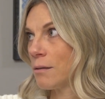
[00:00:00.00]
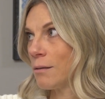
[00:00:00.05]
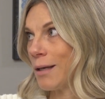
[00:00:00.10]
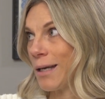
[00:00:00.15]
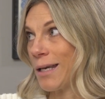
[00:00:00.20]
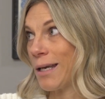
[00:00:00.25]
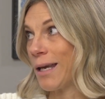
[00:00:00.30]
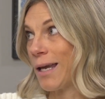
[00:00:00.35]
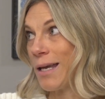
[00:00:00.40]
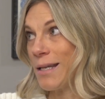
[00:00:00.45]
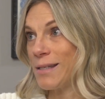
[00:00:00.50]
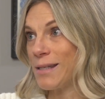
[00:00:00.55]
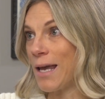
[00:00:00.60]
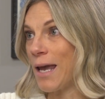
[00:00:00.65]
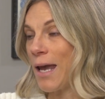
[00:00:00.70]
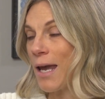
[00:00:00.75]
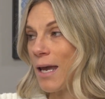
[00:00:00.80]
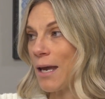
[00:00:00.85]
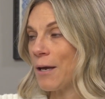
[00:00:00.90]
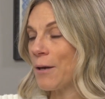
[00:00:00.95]
Like, it's
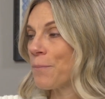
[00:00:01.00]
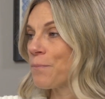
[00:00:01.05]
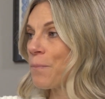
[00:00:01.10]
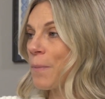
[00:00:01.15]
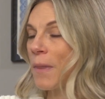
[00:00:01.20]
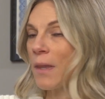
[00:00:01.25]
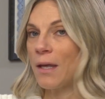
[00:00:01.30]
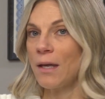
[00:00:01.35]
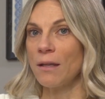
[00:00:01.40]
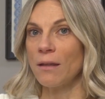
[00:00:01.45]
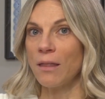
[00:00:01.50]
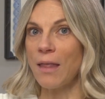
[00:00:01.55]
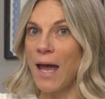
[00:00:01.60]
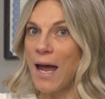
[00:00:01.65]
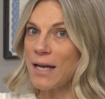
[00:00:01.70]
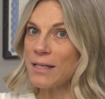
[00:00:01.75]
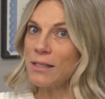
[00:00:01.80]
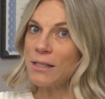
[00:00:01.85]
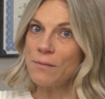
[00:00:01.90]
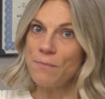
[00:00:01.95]
a
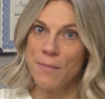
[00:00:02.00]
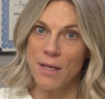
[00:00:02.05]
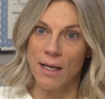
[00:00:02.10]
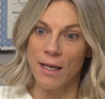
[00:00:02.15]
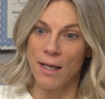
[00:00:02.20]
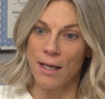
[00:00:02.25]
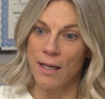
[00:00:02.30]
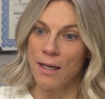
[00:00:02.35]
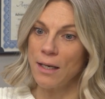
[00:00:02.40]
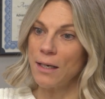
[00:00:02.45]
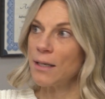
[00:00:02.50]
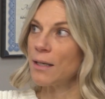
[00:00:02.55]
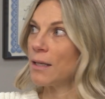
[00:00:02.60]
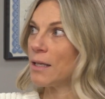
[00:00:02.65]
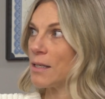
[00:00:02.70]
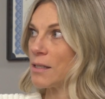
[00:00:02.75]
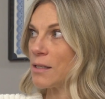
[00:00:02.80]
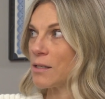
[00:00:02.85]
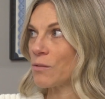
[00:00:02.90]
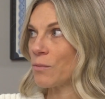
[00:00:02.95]
last minute,
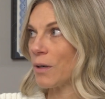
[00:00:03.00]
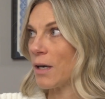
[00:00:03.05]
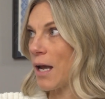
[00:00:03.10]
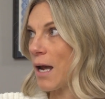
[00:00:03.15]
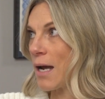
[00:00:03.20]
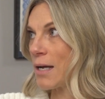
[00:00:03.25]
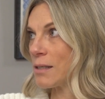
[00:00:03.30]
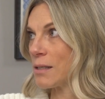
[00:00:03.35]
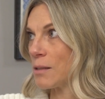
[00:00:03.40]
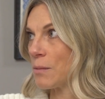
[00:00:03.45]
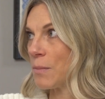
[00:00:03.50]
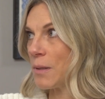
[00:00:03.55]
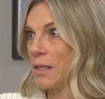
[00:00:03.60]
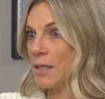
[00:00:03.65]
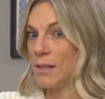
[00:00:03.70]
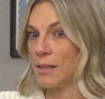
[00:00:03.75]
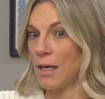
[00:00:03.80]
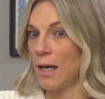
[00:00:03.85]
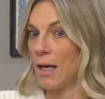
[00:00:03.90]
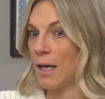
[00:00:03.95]
this is when it has to be
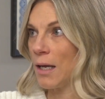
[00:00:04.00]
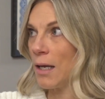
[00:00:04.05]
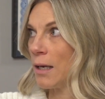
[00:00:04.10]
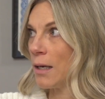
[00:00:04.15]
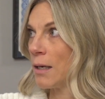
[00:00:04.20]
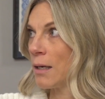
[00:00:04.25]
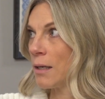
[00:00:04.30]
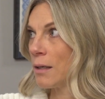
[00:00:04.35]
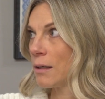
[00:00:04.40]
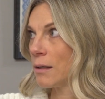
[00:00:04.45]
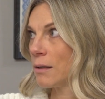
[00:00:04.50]
done.